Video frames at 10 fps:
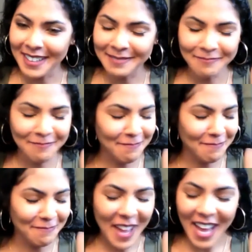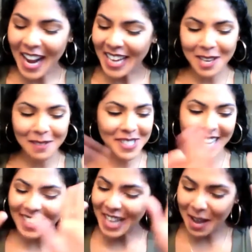And I keep
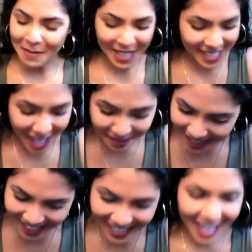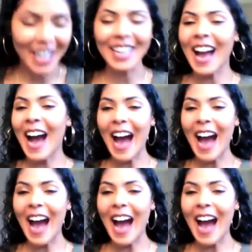saying that because I'm just like,